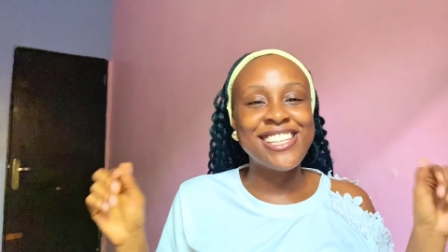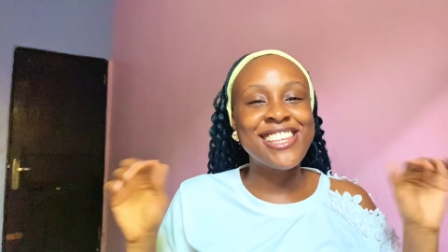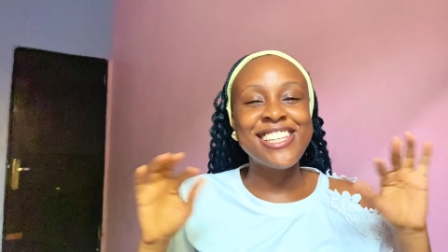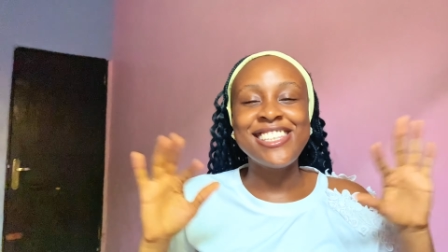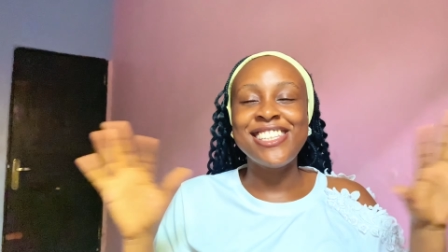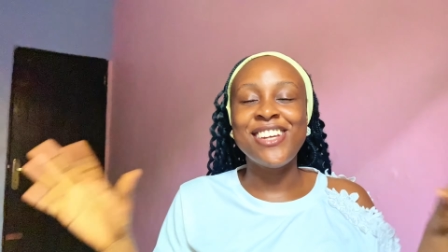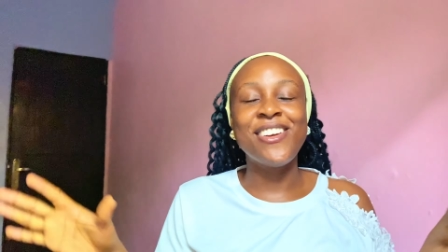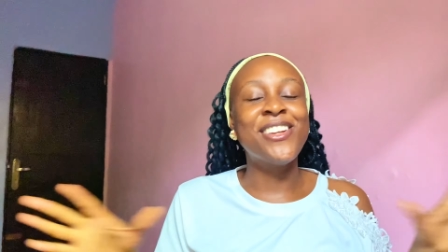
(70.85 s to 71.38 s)
In
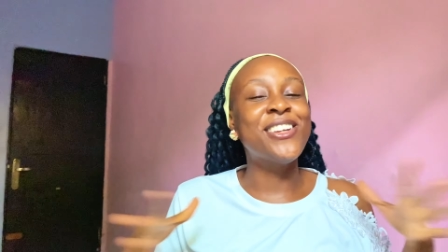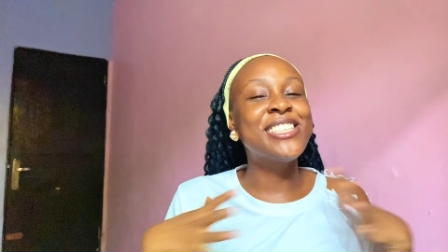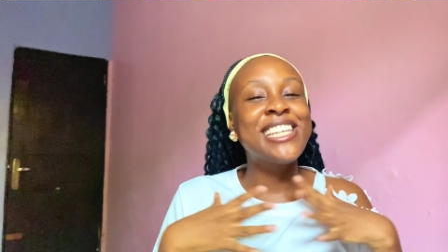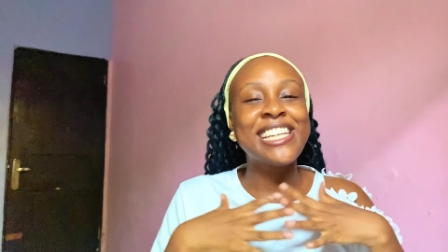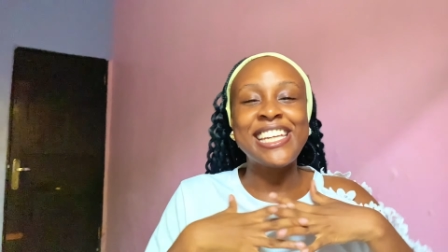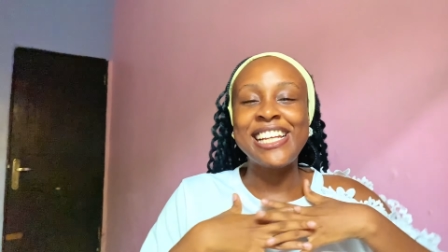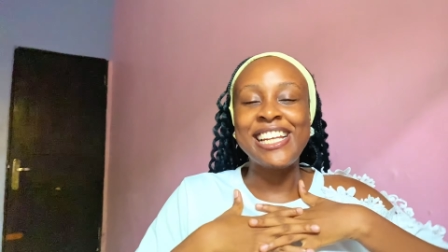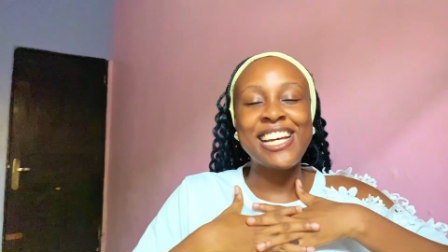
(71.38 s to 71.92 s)
this year, we're not
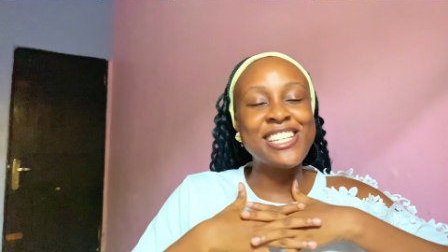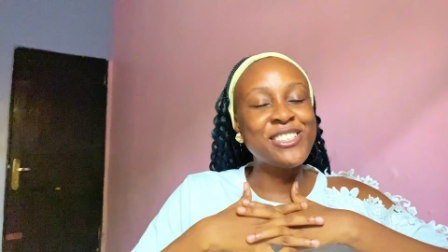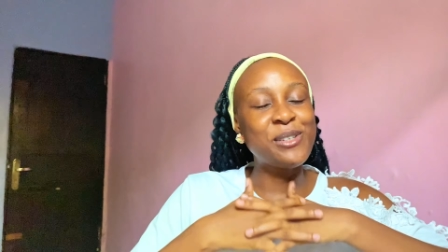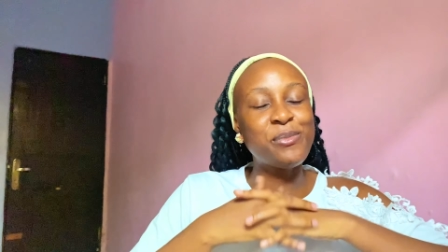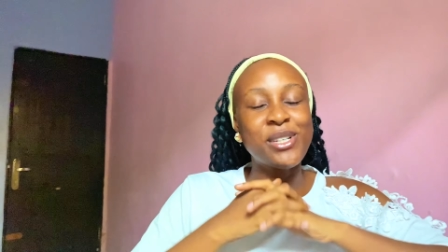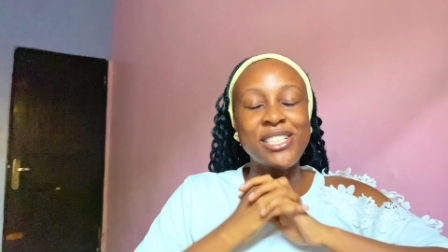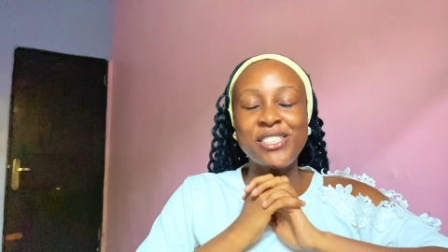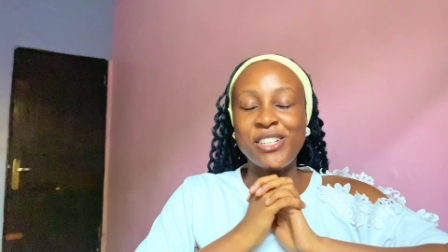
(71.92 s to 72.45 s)
taking last.
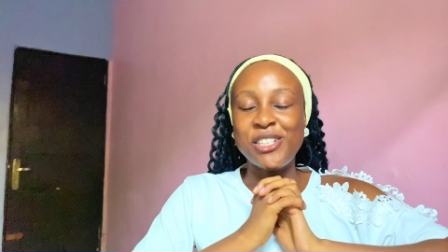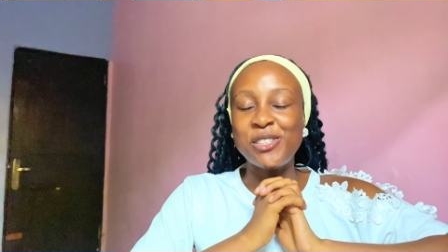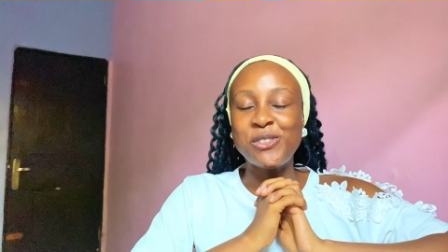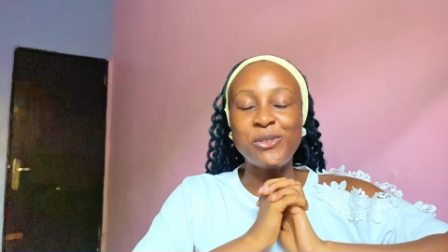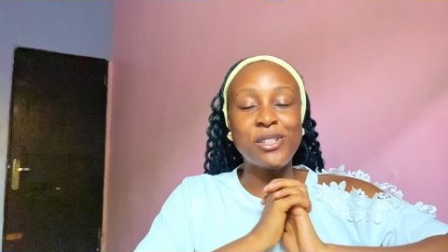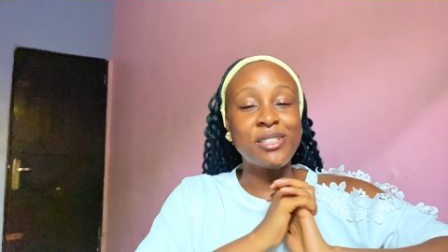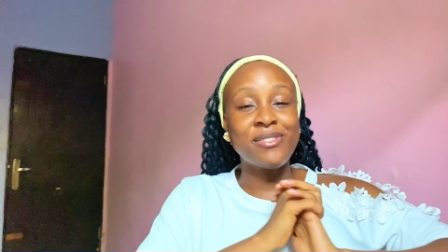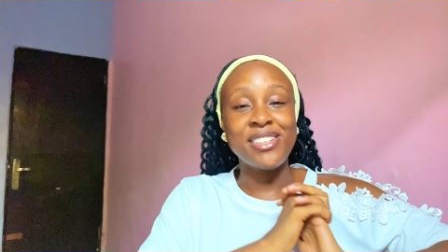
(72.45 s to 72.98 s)
Nobody's going
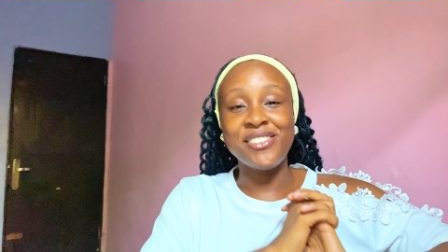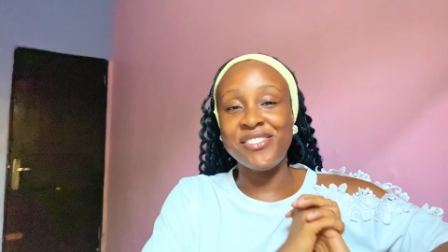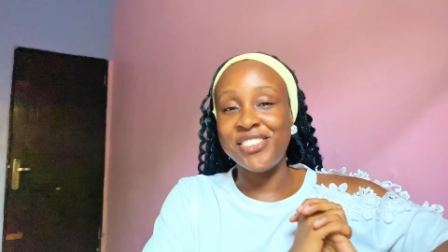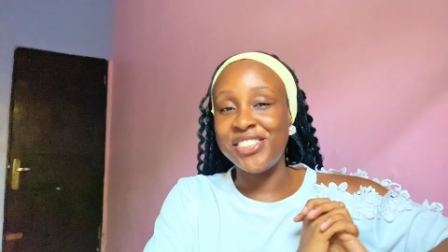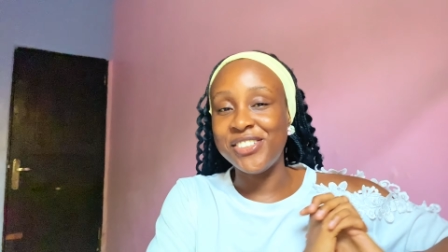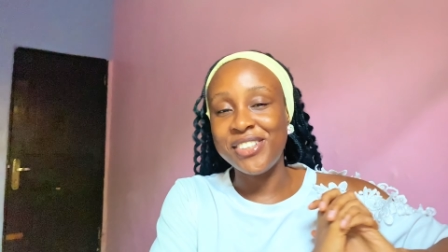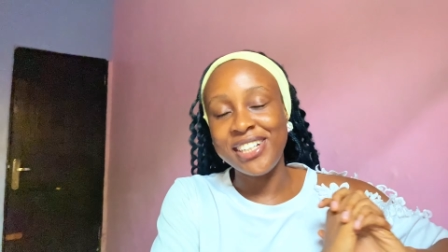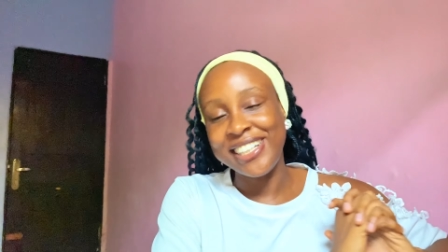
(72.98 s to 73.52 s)
to watch my
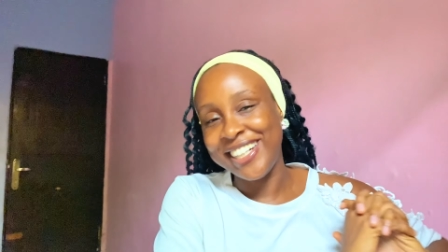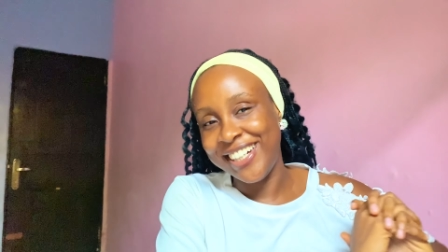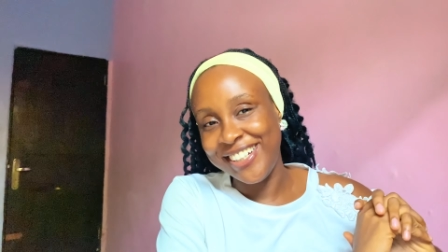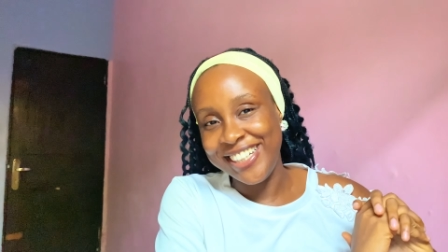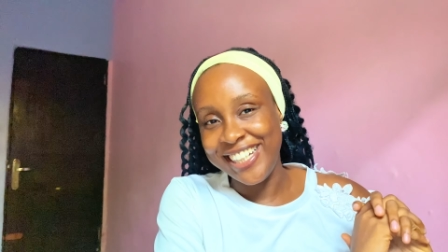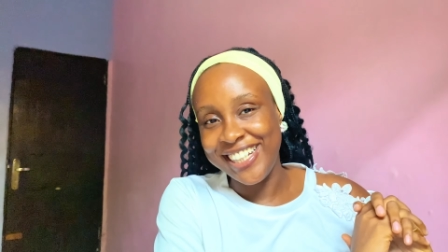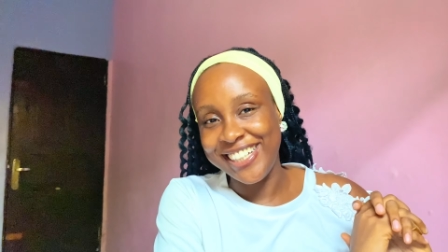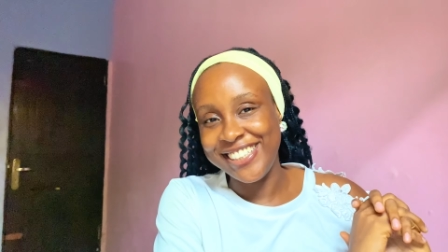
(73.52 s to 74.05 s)
video and
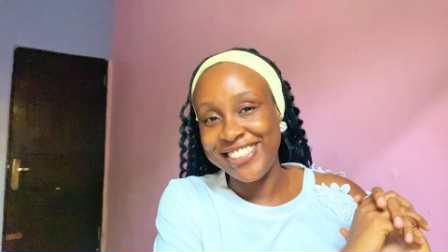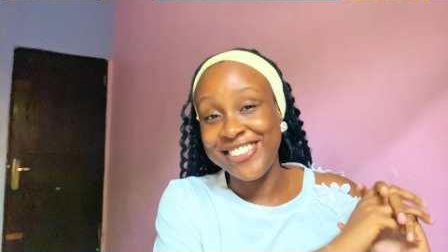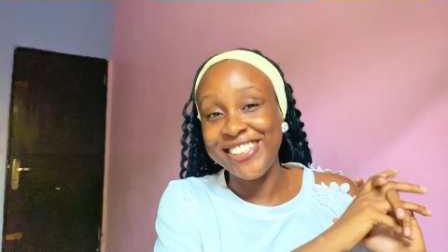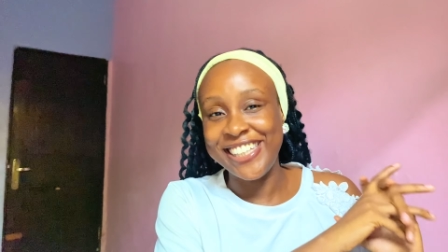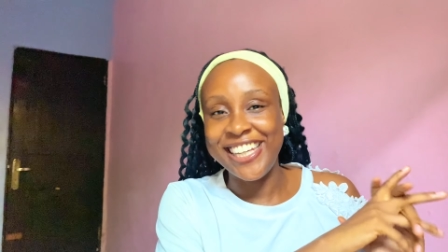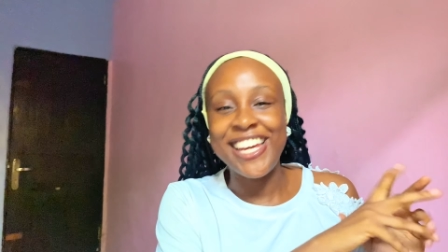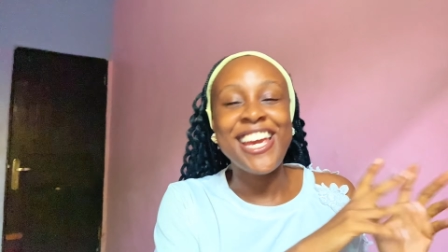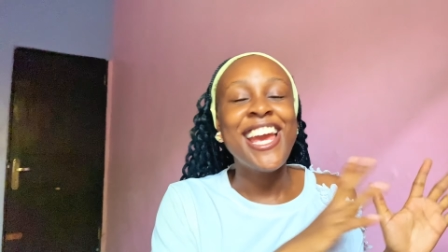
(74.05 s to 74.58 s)
carry last,
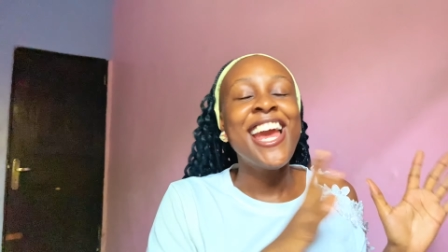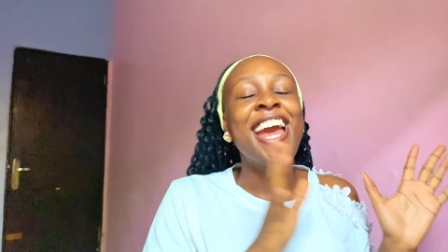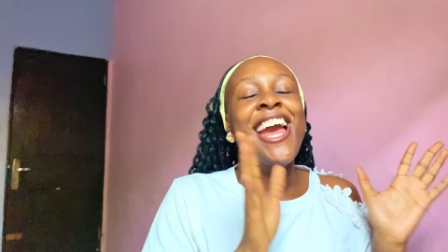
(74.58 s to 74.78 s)
okay?